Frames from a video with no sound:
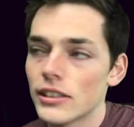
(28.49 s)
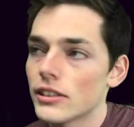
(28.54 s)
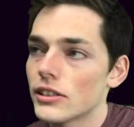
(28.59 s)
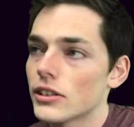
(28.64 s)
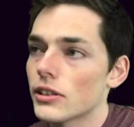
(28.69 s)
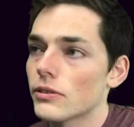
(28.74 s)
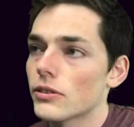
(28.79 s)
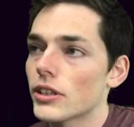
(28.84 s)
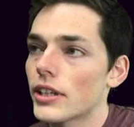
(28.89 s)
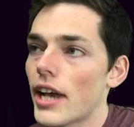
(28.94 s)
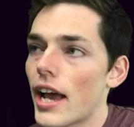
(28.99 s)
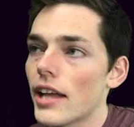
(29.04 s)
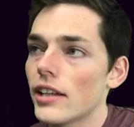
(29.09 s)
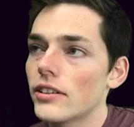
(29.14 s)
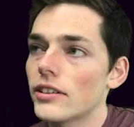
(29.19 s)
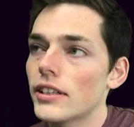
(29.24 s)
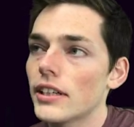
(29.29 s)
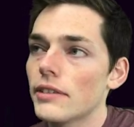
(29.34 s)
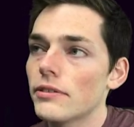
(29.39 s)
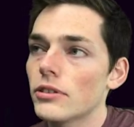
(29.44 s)
So we're
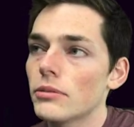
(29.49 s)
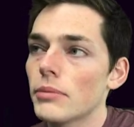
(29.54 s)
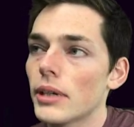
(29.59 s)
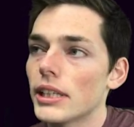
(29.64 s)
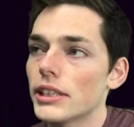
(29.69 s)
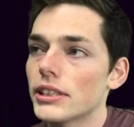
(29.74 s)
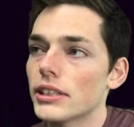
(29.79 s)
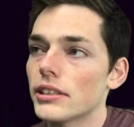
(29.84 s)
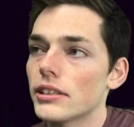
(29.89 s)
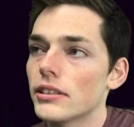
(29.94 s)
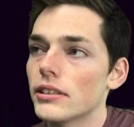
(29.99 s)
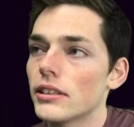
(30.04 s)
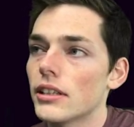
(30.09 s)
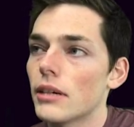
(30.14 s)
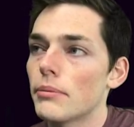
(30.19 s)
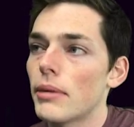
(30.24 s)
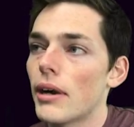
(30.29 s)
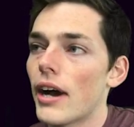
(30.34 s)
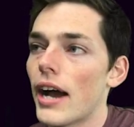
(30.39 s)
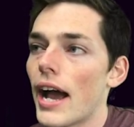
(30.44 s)
gathering information
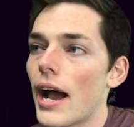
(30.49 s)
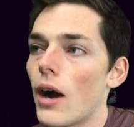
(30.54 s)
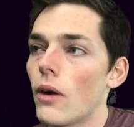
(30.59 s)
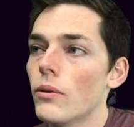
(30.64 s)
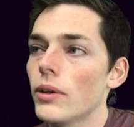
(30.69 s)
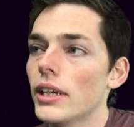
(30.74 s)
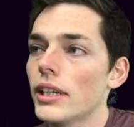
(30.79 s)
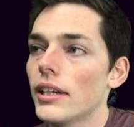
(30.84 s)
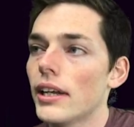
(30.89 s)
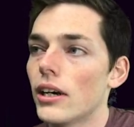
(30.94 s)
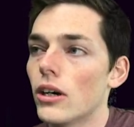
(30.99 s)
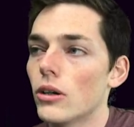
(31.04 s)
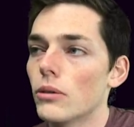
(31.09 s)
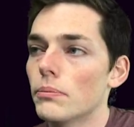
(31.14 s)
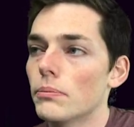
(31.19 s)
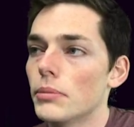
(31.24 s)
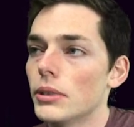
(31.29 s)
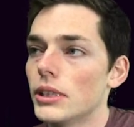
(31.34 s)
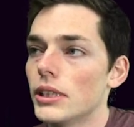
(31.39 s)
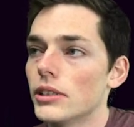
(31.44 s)
about how we can
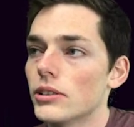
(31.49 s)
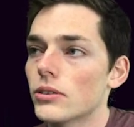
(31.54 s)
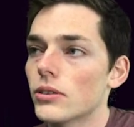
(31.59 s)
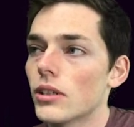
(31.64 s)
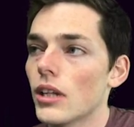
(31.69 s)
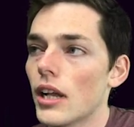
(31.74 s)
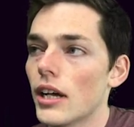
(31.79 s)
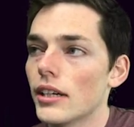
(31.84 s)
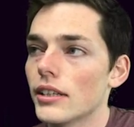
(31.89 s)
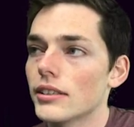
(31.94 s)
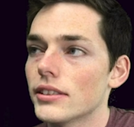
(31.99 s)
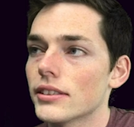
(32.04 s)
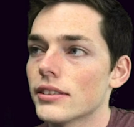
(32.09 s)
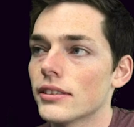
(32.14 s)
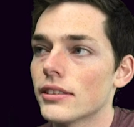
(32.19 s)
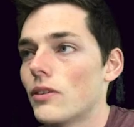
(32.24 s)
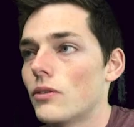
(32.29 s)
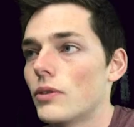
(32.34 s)
help potential clients.